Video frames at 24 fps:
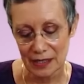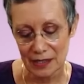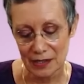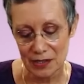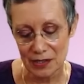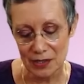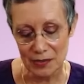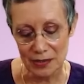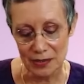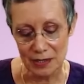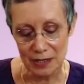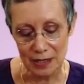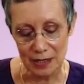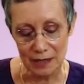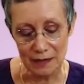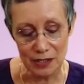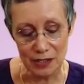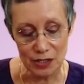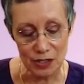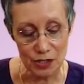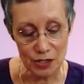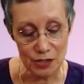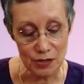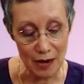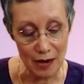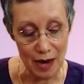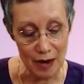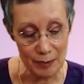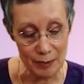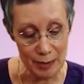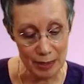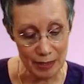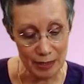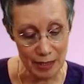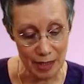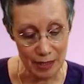So instead of just
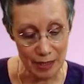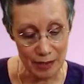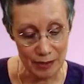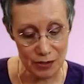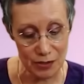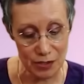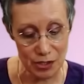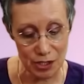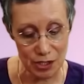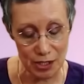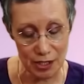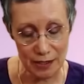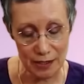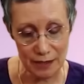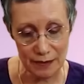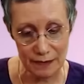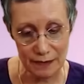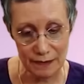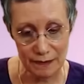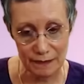dropping the energy,